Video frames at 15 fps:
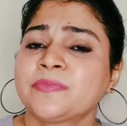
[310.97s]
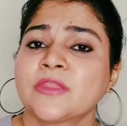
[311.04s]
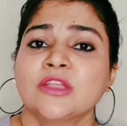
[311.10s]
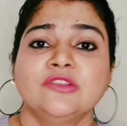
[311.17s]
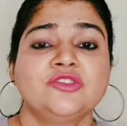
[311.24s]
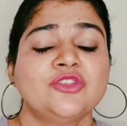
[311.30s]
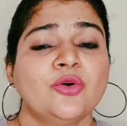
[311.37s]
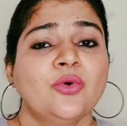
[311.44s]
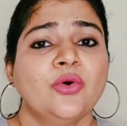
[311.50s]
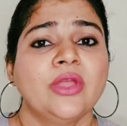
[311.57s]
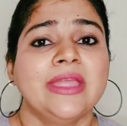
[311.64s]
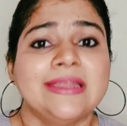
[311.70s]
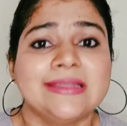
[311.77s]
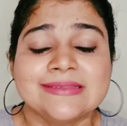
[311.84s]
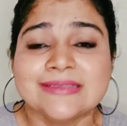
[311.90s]
So
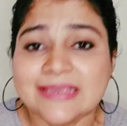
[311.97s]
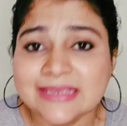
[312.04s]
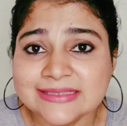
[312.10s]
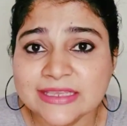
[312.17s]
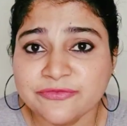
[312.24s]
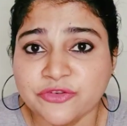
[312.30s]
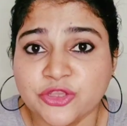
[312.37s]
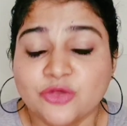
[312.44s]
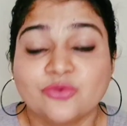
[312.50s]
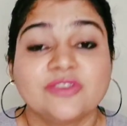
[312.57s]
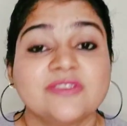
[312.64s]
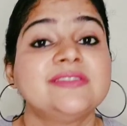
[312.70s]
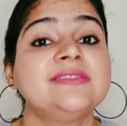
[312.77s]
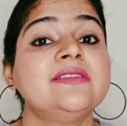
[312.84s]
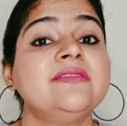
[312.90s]
it is easy for you to
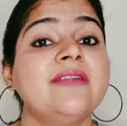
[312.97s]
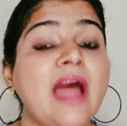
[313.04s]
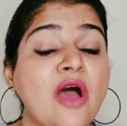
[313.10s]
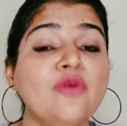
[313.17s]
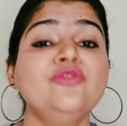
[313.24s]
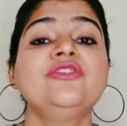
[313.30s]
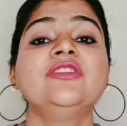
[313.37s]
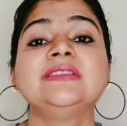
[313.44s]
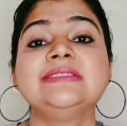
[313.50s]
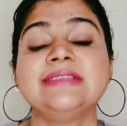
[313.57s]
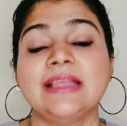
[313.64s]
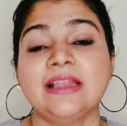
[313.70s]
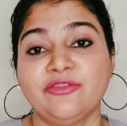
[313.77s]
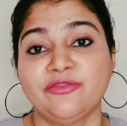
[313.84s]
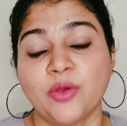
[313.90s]
surround
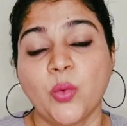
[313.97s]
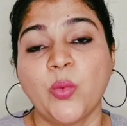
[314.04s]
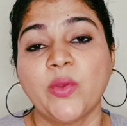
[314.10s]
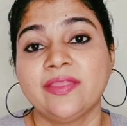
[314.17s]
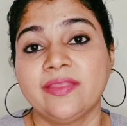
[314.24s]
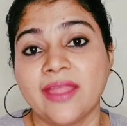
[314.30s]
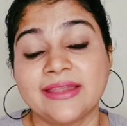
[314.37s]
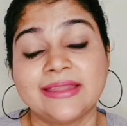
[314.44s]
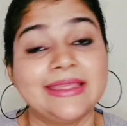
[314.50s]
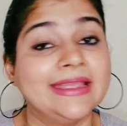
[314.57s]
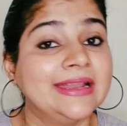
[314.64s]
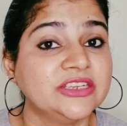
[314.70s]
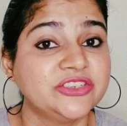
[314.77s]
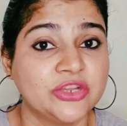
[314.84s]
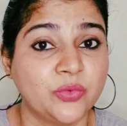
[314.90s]
yourself with that
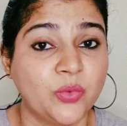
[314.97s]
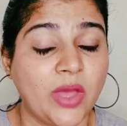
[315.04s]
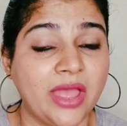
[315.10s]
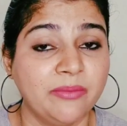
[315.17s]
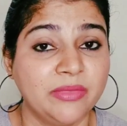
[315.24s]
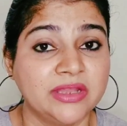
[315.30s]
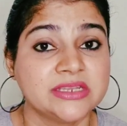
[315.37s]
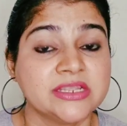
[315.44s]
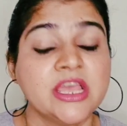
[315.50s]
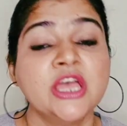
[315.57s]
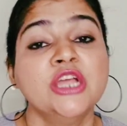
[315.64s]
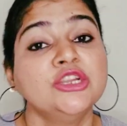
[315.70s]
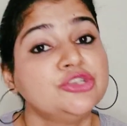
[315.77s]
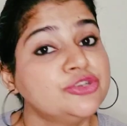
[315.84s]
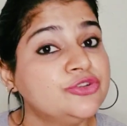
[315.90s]
English environment.
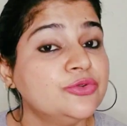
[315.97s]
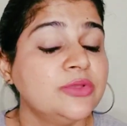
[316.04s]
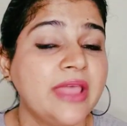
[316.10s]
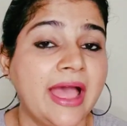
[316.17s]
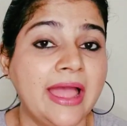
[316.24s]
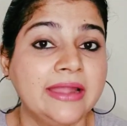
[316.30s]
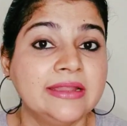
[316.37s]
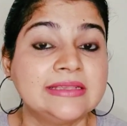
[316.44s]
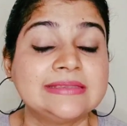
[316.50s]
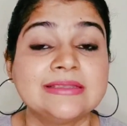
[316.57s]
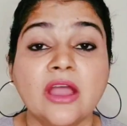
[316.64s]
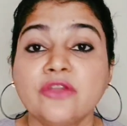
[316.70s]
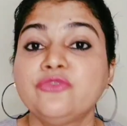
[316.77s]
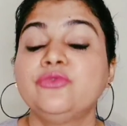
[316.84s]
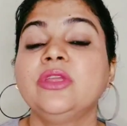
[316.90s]
To do that,
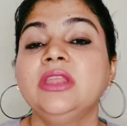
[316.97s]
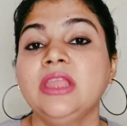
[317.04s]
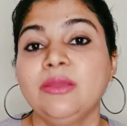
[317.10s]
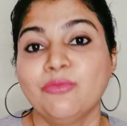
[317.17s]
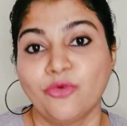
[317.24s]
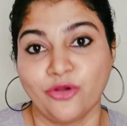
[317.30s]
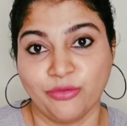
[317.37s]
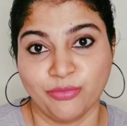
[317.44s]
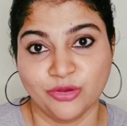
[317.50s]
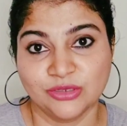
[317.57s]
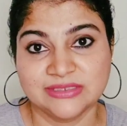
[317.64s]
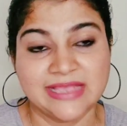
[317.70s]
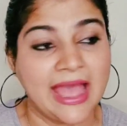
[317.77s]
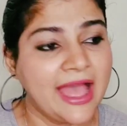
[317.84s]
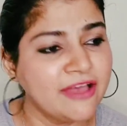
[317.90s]
start reading more books.
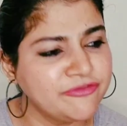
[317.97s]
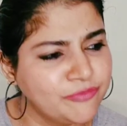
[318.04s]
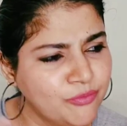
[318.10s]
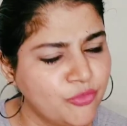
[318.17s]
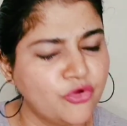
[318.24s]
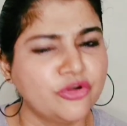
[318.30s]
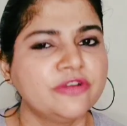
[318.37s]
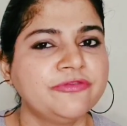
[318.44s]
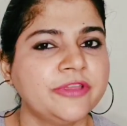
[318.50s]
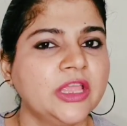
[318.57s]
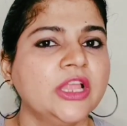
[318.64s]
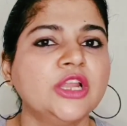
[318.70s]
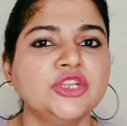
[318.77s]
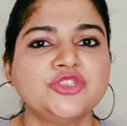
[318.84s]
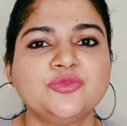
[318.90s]
Have more of
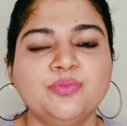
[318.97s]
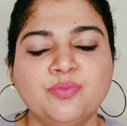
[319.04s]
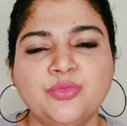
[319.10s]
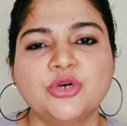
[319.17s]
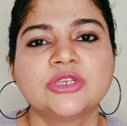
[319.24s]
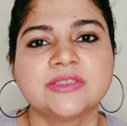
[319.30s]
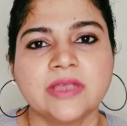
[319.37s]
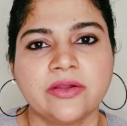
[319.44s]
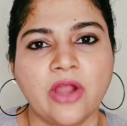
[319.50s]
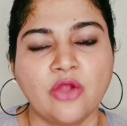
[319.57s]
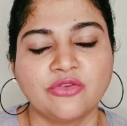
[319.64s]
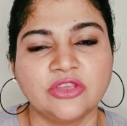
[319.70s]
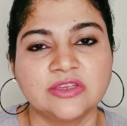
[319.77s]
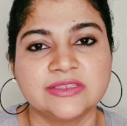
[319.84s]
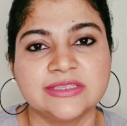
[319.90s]
English books around
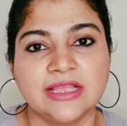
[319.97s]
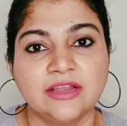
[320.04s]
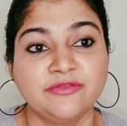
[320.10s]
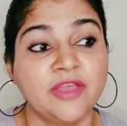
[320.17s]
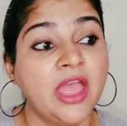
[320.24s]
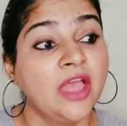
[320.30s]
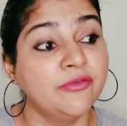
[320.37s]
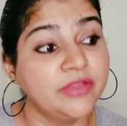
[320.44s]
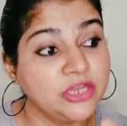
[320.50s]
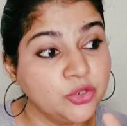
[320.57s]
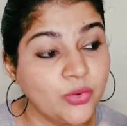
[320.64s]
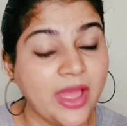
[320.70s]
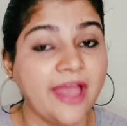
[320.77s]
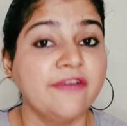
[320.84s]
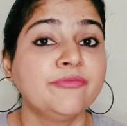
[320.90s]
yourself. When you
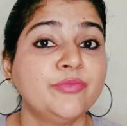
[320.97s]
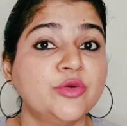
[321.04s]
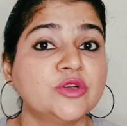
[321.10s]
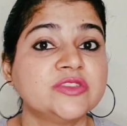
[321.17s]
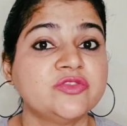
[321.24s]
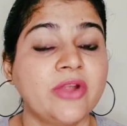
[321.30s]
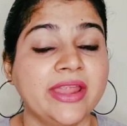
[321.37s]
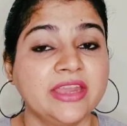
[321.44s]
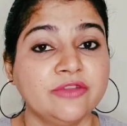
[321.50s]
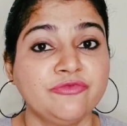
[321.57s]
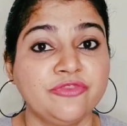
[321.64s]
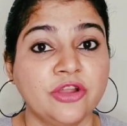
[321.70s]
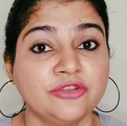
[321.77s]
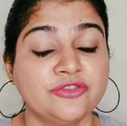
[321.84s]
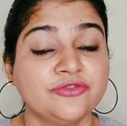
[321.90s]
have books right in
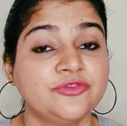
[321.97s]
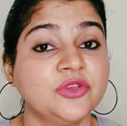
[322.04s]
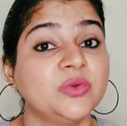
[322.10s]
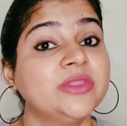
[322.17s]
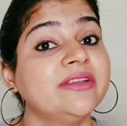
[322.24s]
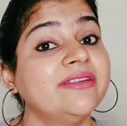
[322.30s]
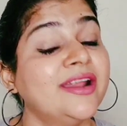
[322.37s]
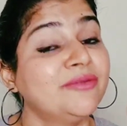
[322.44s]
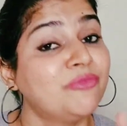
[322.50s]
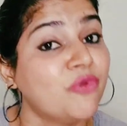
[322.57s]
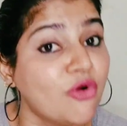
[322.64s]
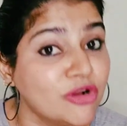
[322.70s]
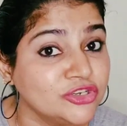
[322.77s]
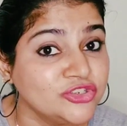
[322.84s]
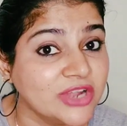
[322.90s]
front of you, there are
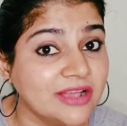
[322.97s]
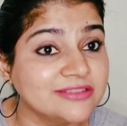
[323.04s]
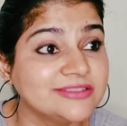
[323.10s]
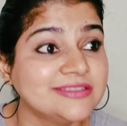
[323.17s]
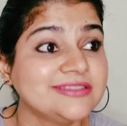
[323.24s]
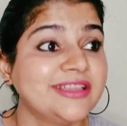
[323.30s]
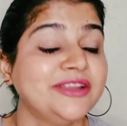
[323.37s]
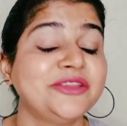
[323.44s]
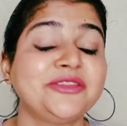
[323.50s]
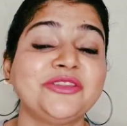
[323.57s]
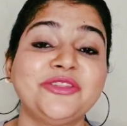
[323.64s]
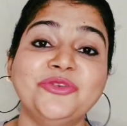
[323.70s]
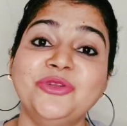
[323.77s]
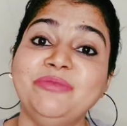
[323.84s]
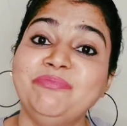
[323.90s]
more chances that
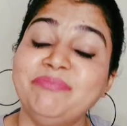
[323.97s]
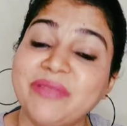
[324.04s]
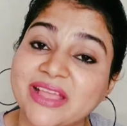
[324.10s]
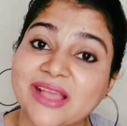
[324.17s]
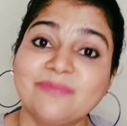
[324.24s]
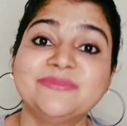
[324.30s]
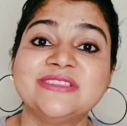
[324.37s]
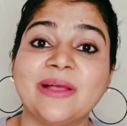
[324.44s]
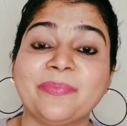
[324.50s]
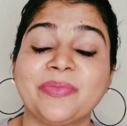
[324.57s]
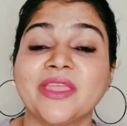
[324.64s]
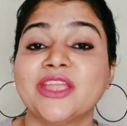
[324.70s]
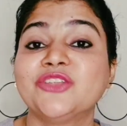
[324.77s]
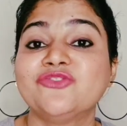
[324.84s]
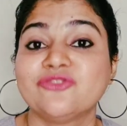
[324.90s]
you will pick up
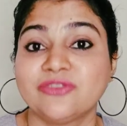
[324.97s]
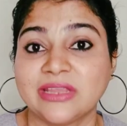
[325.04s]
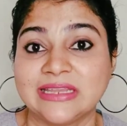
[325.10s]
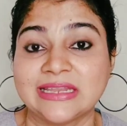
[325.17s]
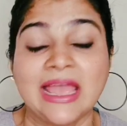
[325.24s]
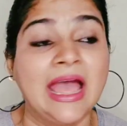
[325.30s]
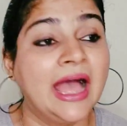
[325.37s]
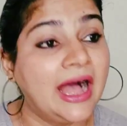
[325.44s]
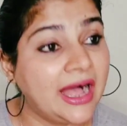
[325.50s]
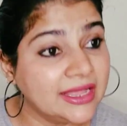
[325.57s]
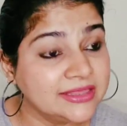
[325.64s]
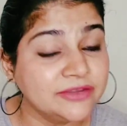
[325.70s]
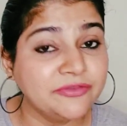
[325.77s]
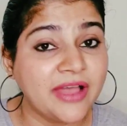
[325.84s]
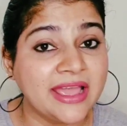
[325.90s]
something to read.
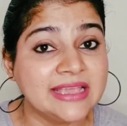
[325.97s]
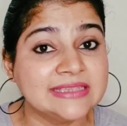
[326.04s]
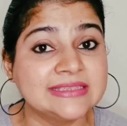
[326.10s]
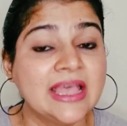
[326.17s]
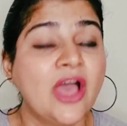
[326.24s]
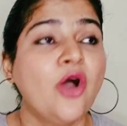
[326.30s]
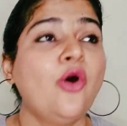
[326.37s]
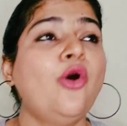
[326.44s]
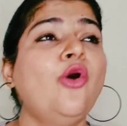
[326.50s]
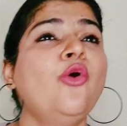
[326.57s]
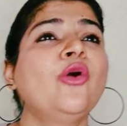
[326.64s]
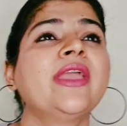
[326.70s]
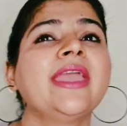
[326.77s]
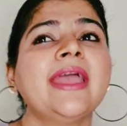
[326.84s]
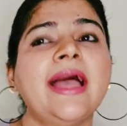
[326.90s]
Otherwise,
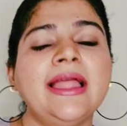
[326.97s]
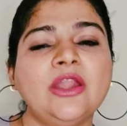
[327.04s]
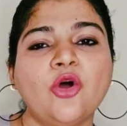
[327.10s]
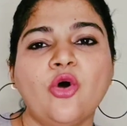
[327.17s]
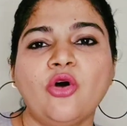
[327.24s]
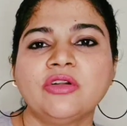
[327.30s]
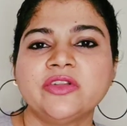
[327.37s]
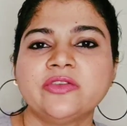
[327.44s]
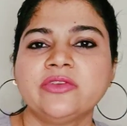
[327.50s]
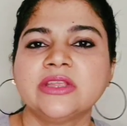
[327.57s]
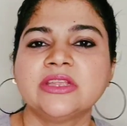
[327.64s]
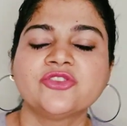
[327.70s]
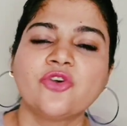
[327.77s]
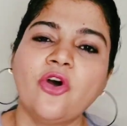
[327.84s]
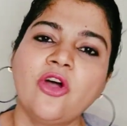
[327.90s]
okay, I'll order
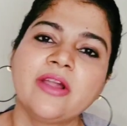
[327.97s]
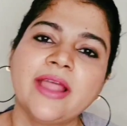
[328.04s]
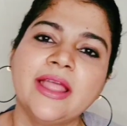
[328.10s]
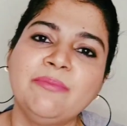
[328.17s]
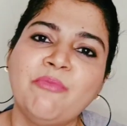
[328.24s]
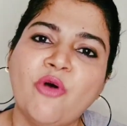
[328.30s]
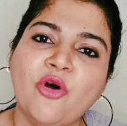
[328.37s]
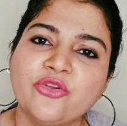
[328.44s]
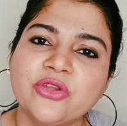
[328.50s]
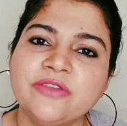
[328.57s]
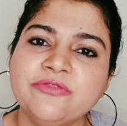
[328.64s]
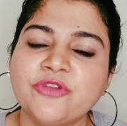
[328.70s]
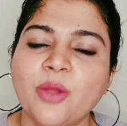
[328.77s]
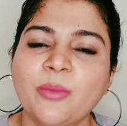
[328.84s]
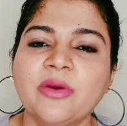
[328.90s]
it or I'll borrow it
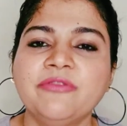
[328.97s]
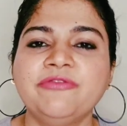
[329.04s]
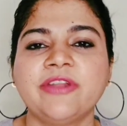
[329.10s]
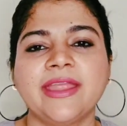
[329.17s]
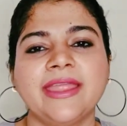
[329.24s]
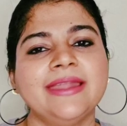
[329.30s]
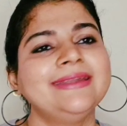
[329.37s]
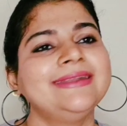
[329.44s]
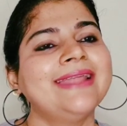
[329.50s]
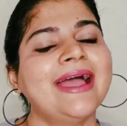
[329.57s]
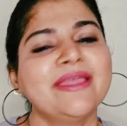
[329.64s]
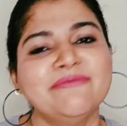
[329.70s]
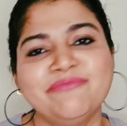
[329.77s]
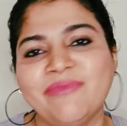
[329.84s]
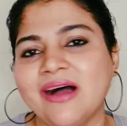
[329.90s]
from a friend.
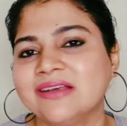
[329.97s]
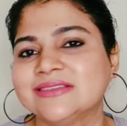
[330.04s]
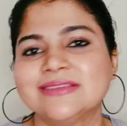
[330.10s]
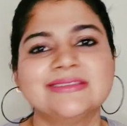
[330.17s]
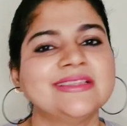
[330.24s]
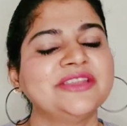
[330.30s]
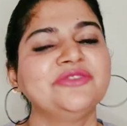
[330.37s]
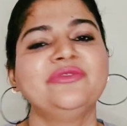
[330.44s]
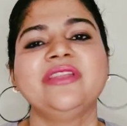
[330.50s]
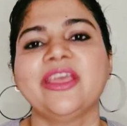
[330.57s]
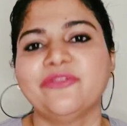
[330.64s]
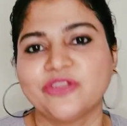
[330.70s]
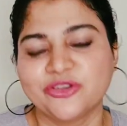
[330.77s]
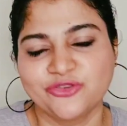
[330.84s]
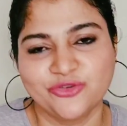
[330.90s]
Time passes and you
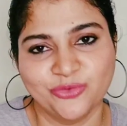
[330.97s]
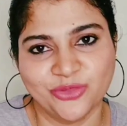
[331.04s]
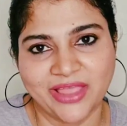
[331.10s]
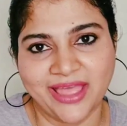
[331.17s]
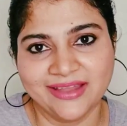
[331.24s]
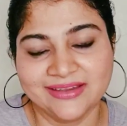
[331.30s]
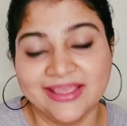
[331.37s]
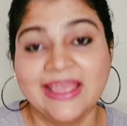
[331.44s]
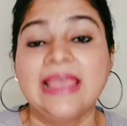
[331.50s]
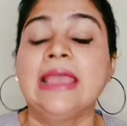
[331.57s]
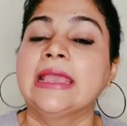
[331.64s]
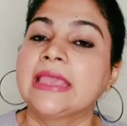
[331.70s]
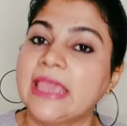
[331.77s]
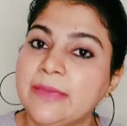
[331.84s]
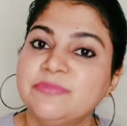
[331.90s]
never do that.
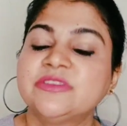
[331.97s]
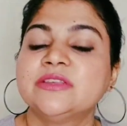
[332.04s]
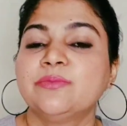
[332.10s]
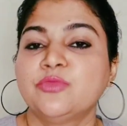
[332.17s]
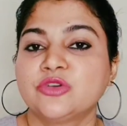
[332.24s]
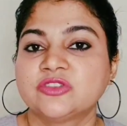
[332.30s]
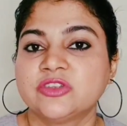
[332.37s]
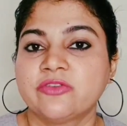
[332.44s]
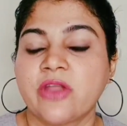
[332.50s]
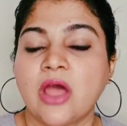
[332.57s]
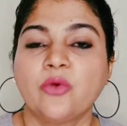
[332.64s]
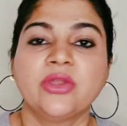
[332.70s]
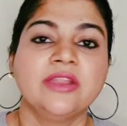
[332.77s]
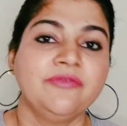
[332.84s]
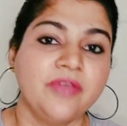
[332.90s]
Keep some books
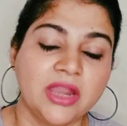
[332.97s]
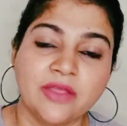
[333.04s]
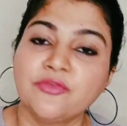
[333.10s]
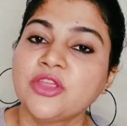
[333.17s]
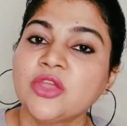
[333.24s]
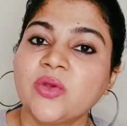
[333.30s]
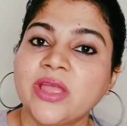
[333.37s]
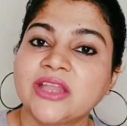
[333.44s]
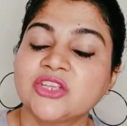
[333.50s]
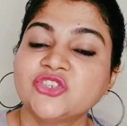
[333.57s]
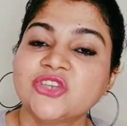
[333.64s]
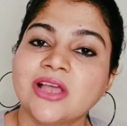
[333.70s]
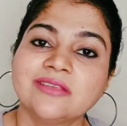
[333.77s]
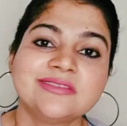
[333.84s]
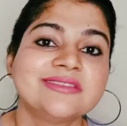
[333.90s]
around, and whenever you get a
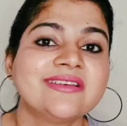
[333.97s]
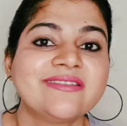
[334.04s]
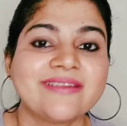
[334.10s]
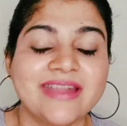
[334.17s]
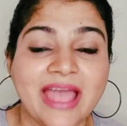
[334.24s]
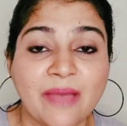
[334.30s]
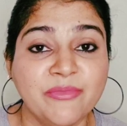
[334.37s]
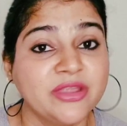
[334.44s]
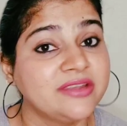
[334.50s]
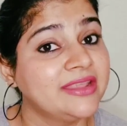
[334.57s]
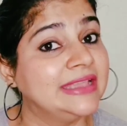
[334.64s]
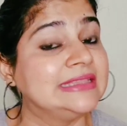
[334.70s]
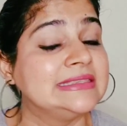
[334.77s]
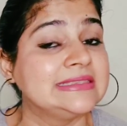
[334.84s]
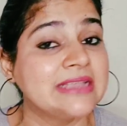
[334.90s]
chance, grab it
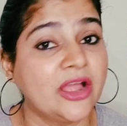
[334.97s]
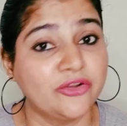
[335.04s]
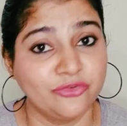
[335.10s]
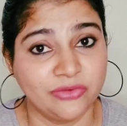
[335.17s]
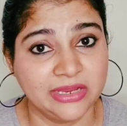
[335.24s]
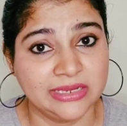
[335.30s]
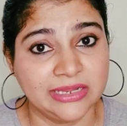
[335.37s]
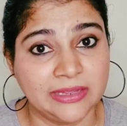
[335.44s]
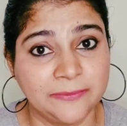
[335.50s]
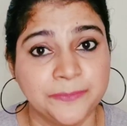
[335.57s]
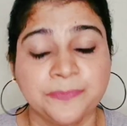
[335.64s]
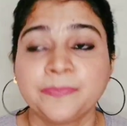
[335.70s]
and start reading.